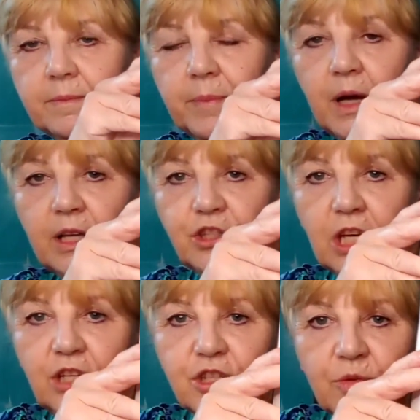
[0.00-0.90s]
But I
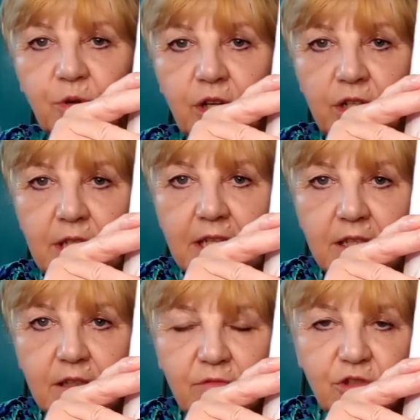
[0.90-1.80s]
changed the
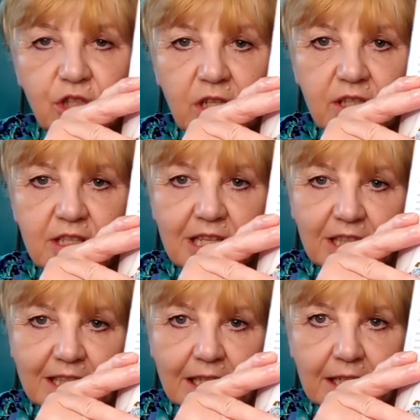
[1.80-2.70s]
wording just
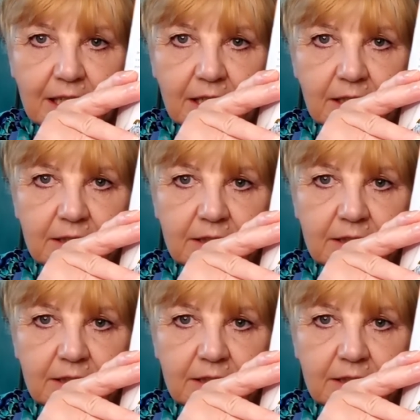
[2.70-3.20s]
slightly.